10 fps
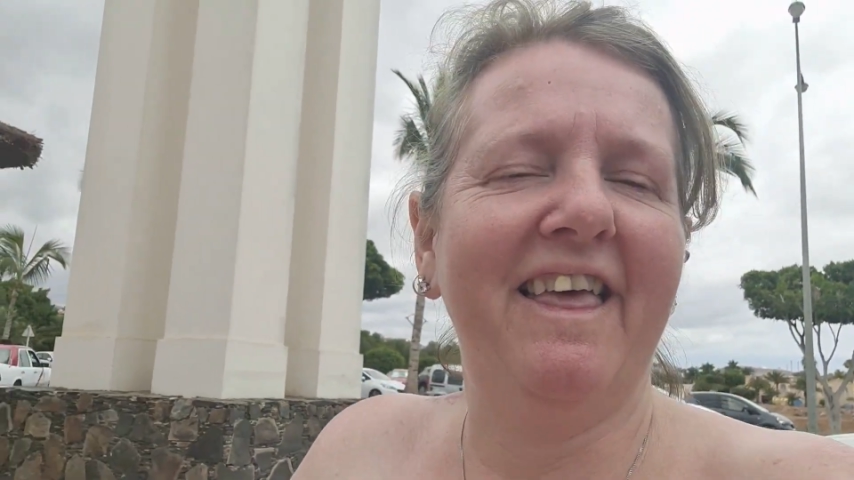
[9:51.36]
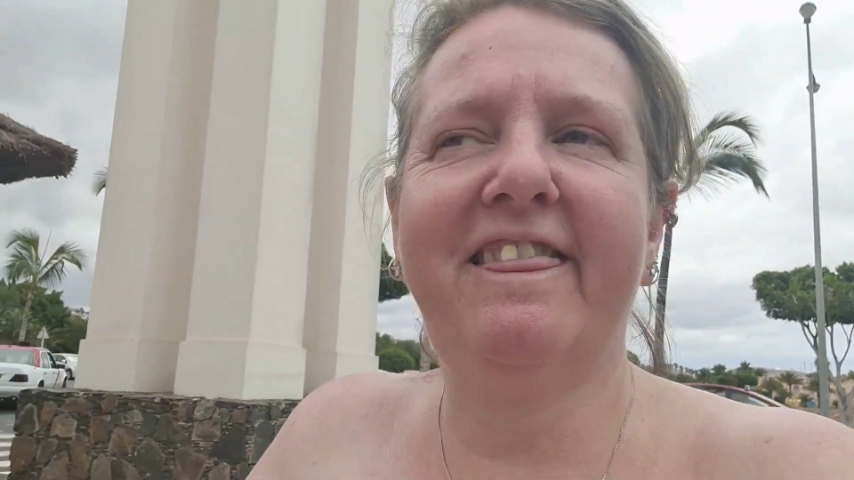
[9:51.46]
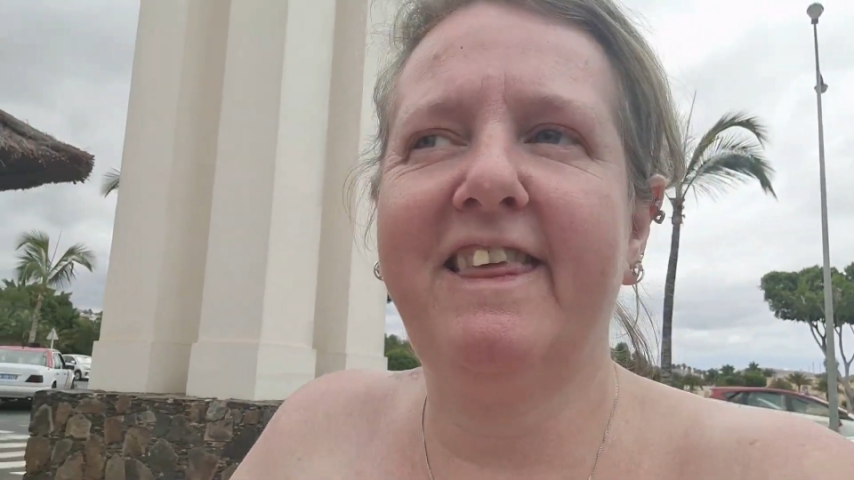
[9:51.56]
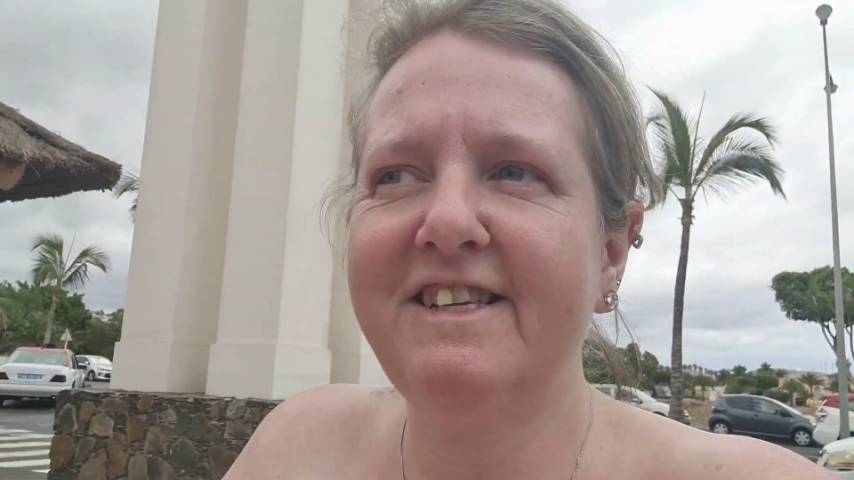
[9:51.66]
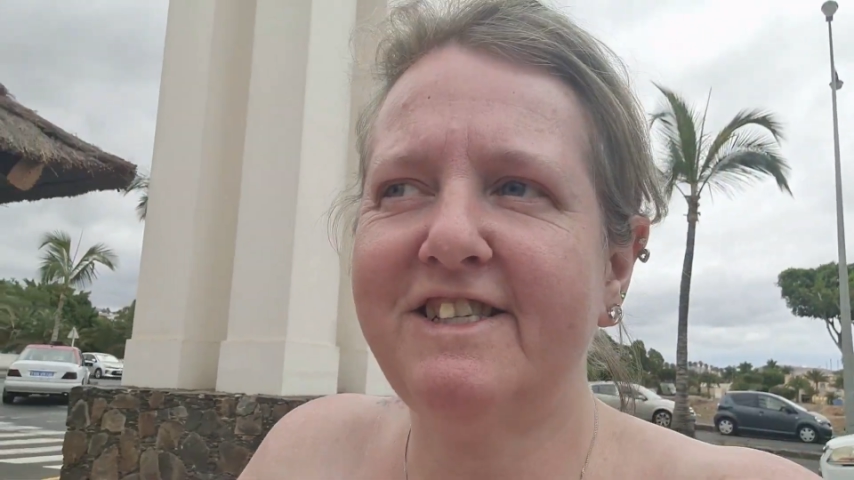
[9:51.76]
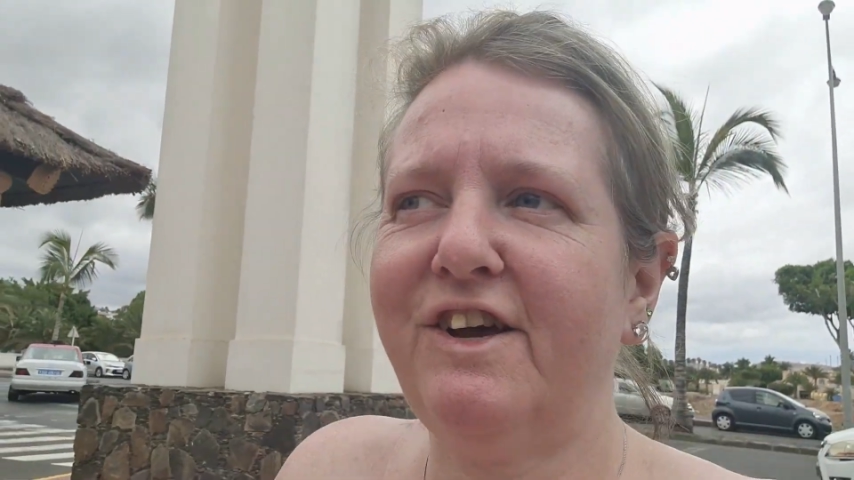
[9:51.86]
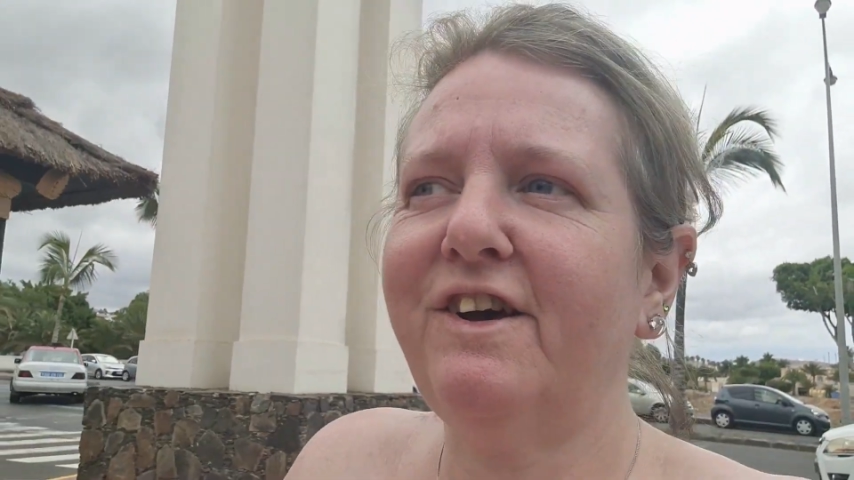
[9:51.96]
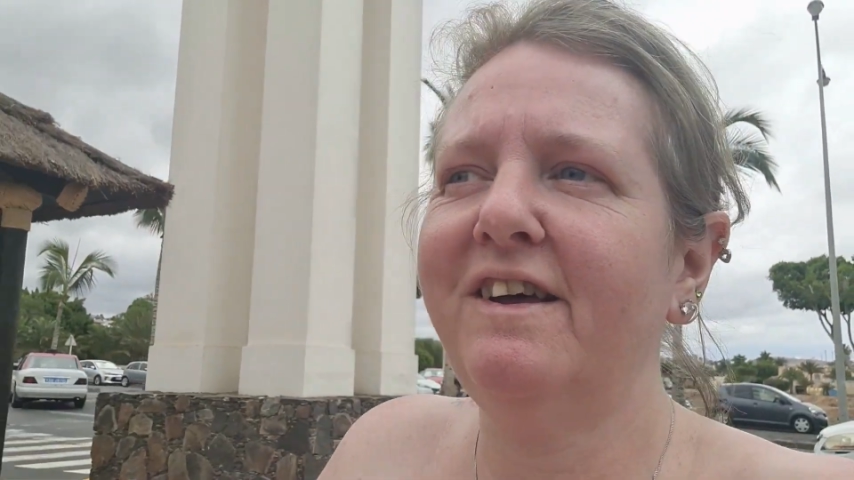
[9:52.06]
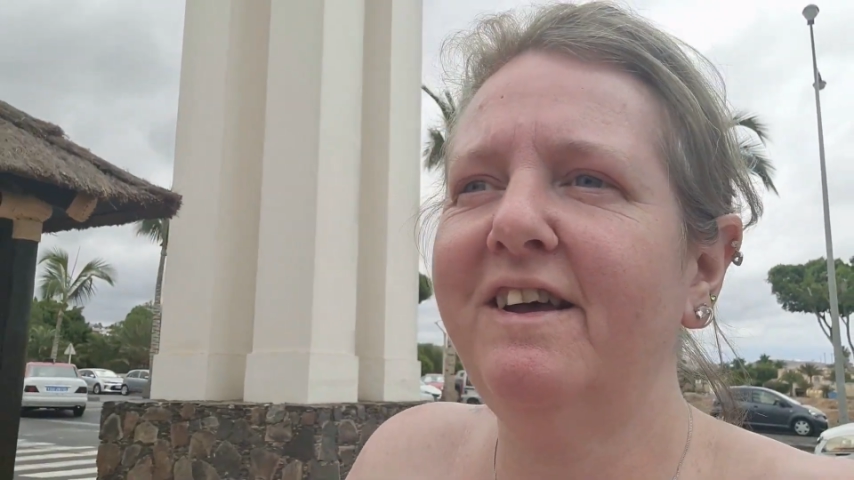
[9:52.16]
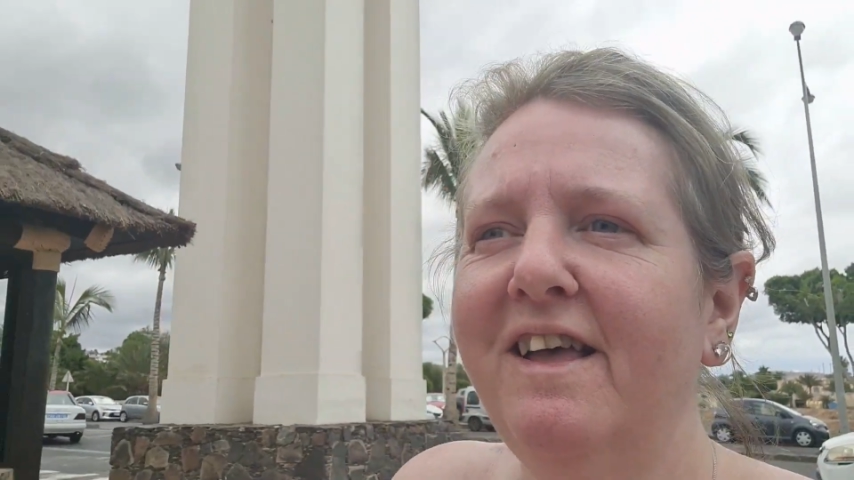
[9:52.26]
things are